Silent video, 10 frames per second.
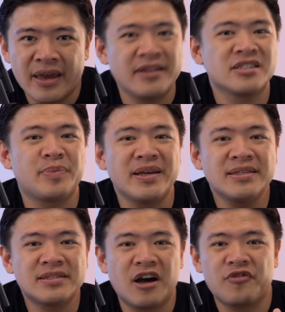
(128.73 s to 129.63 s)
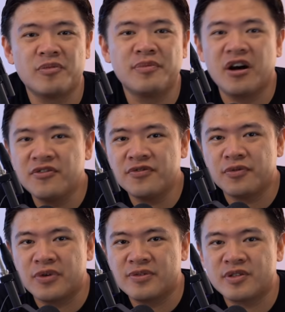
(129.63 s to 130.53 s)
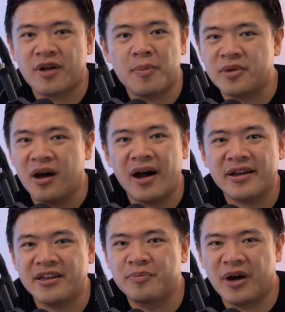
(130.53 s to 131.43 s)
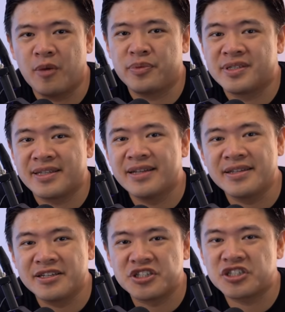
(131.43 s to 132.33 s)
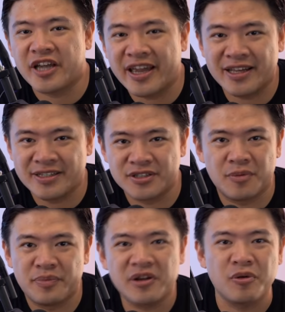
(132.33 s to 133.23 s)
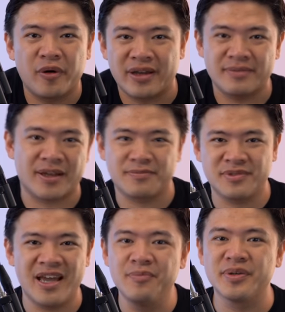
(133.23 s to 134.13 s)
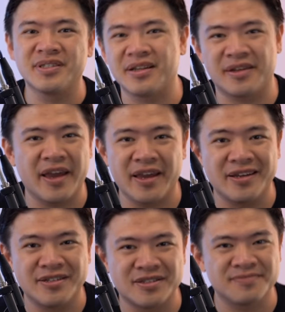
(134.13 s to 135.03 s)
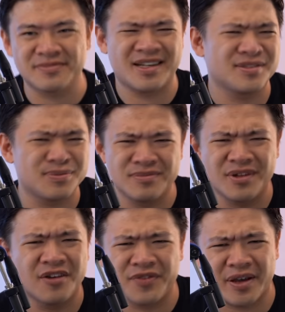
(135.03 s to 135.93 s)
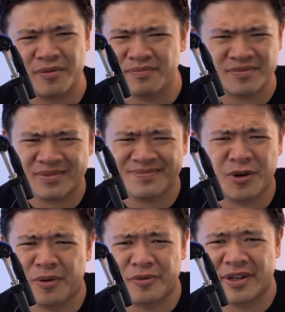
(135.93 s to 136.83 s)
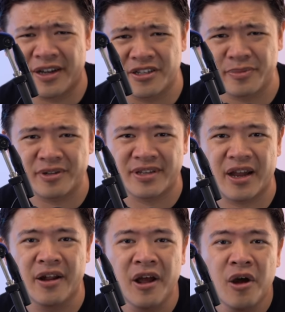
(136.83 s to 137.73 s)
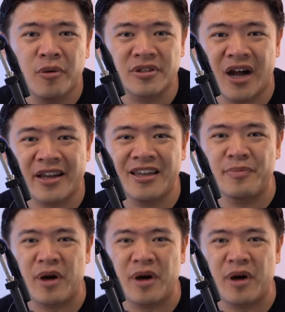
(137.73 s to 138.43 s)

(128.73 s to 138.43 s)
In the space of a month, we've stopped talking about percentage gains on Bitcoin, like 10% gains. That's nothing. No one really cares about that. We're talking